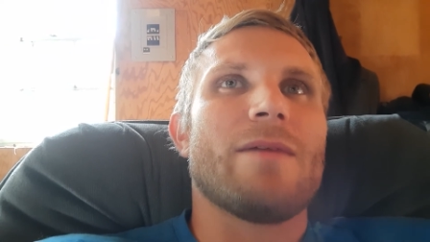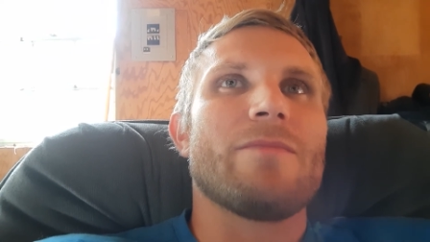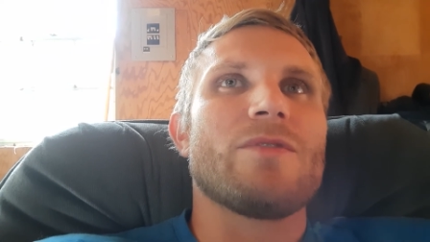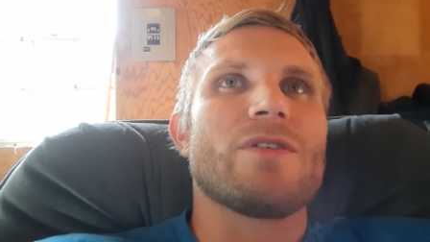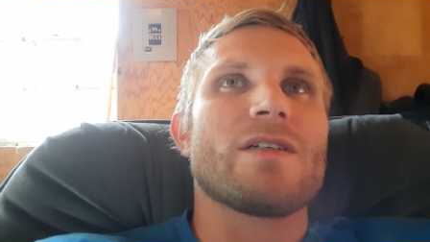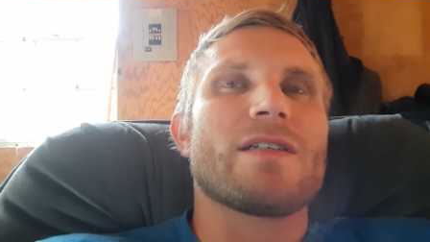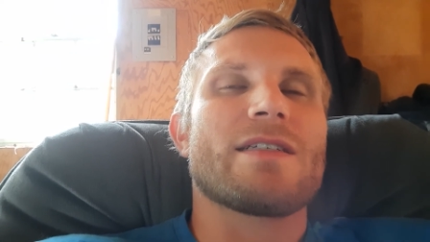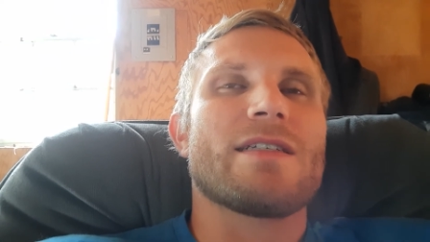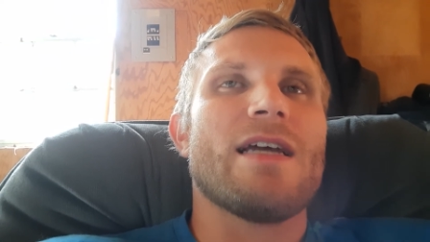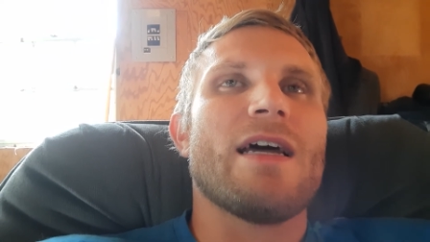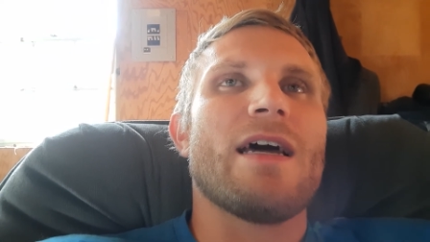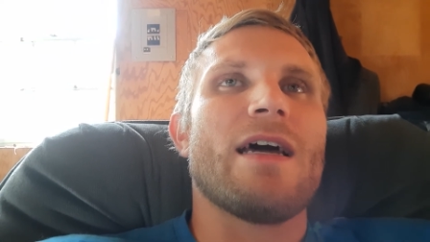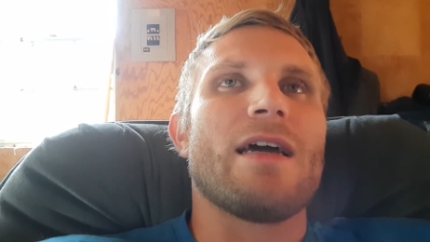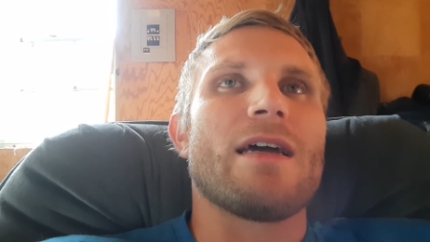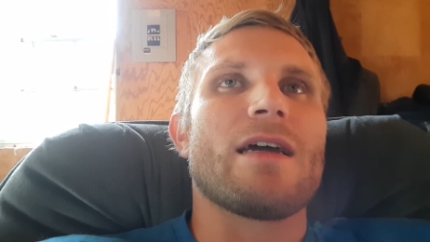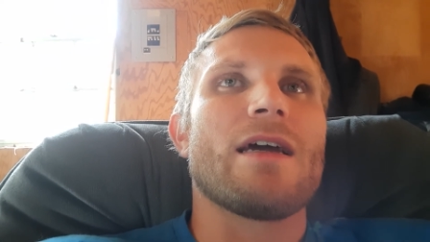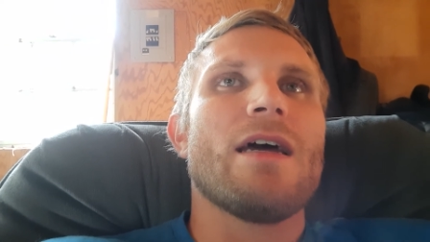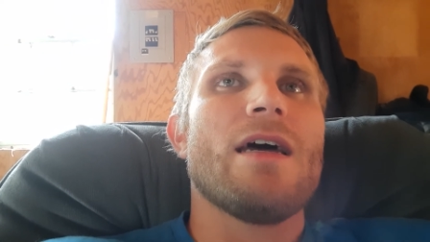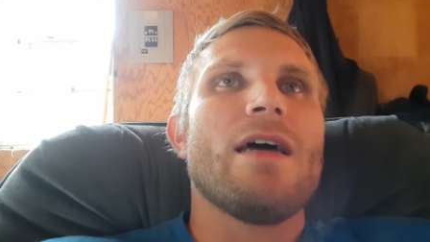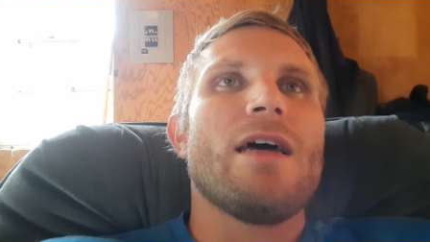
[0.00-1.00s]
I'm just
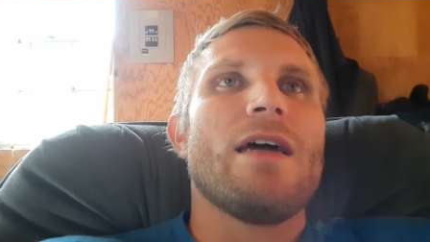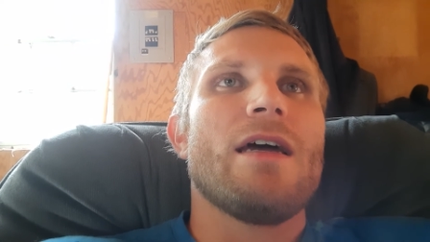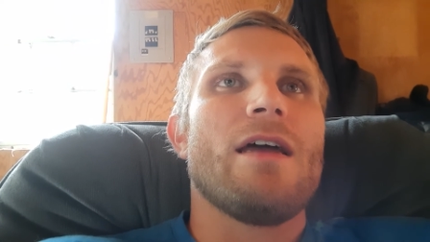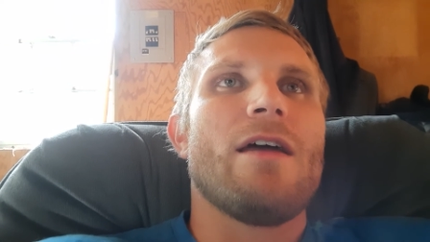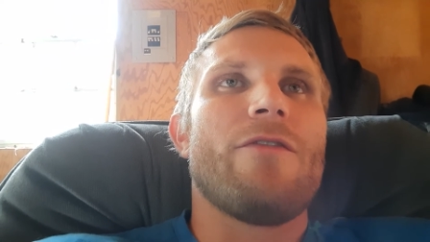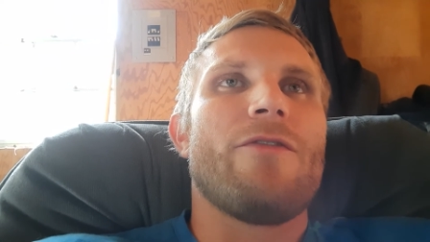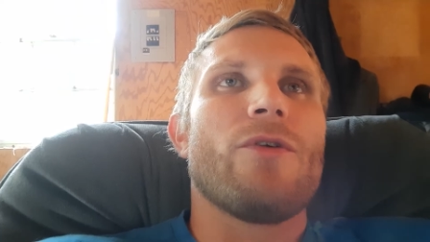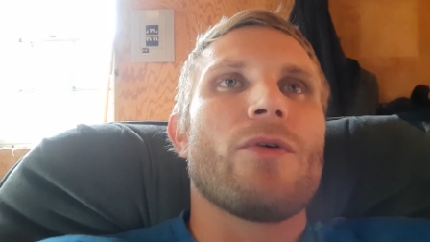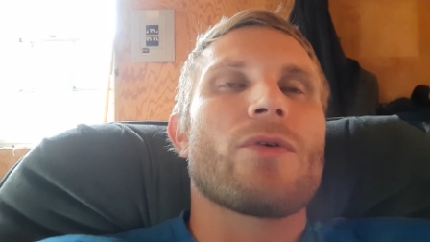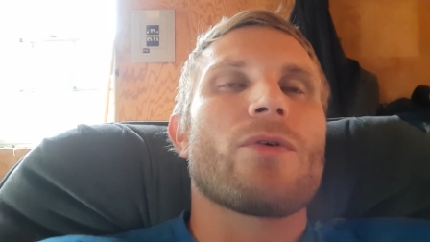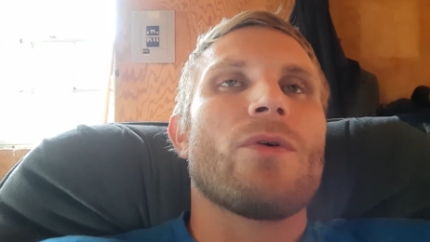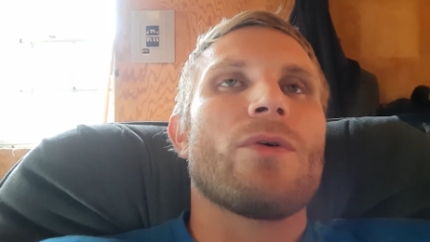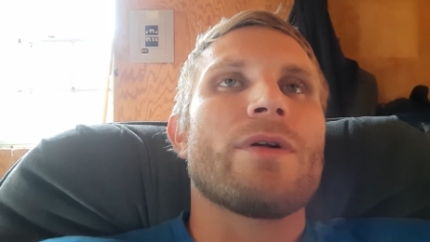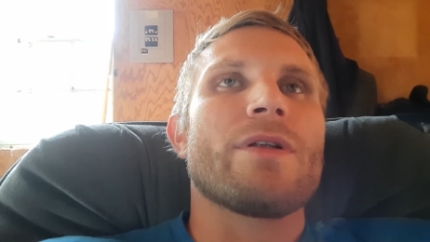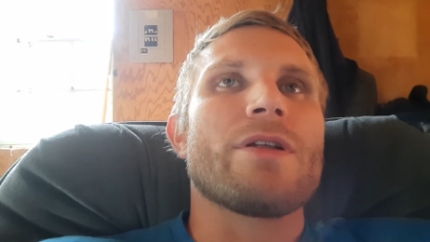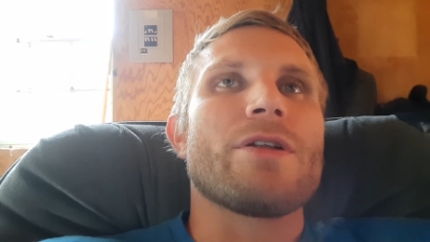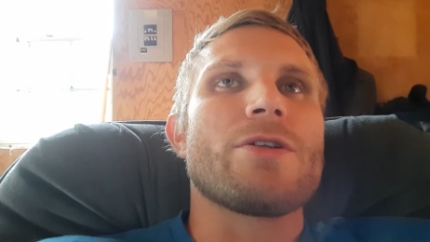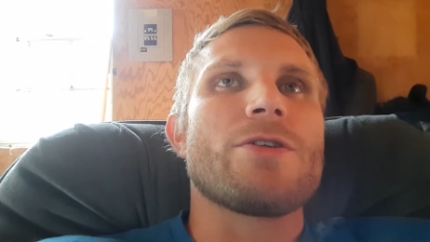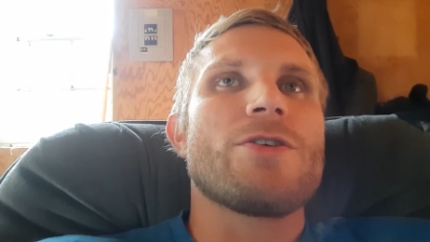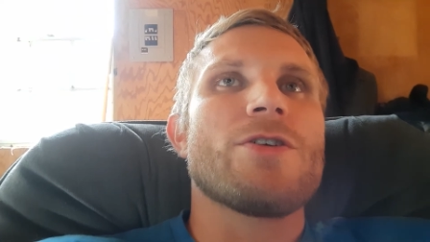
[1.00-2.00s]
saying, if you're
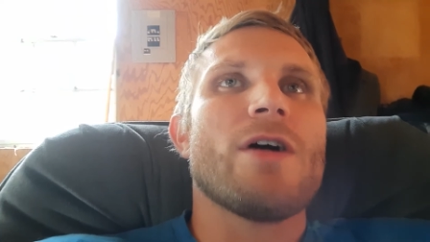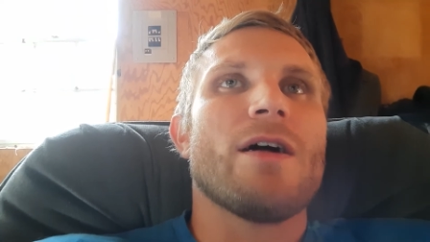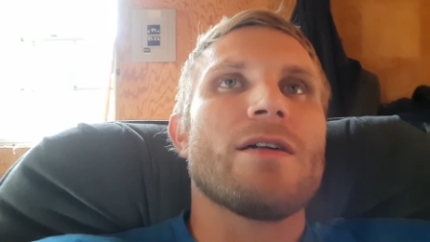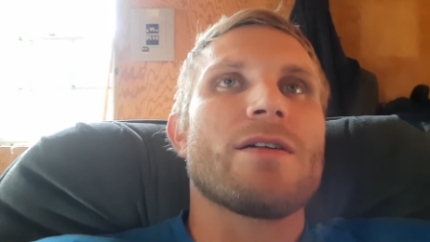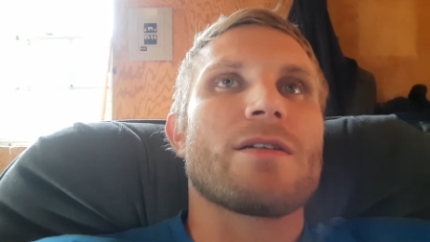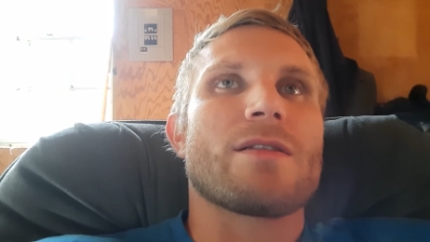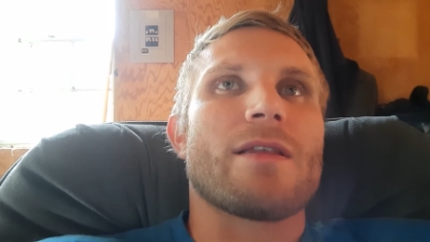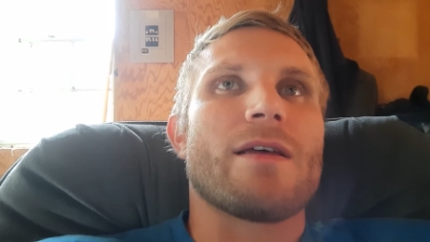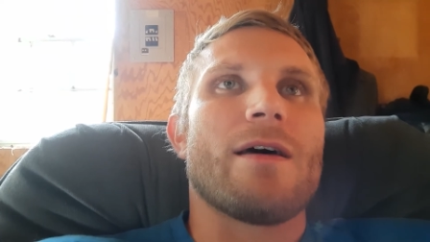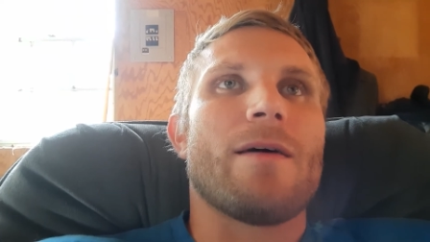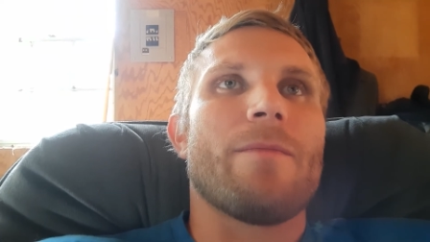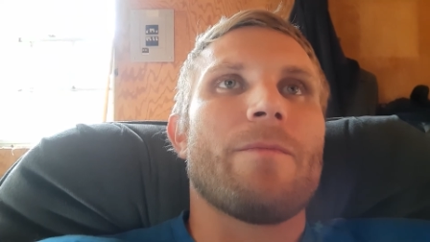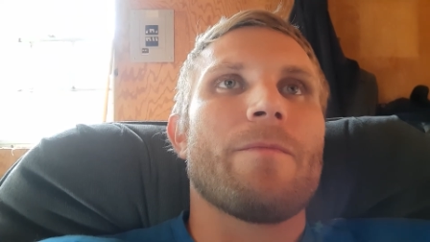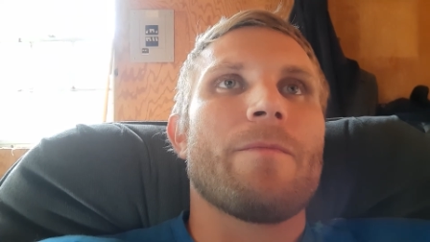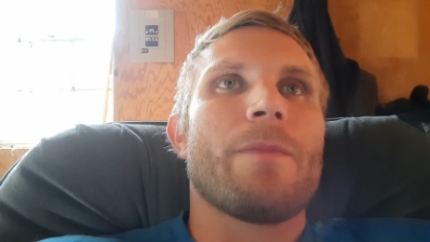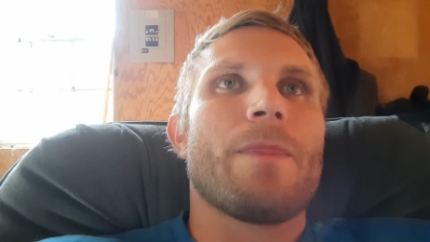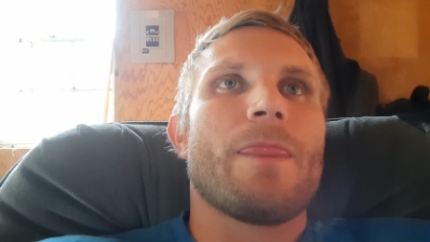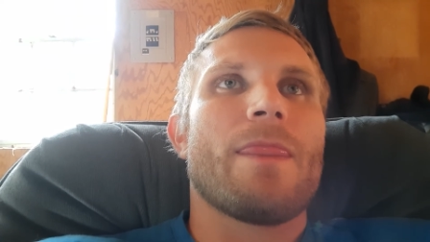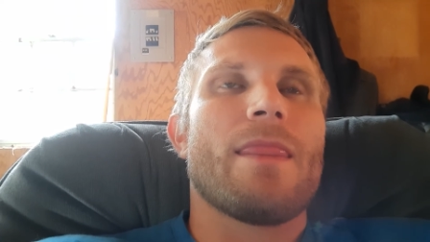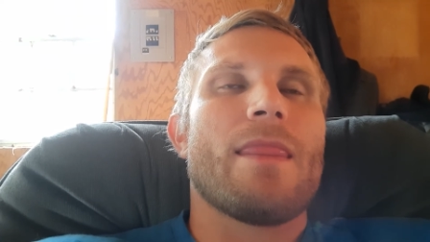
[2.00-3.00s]
going to judge them,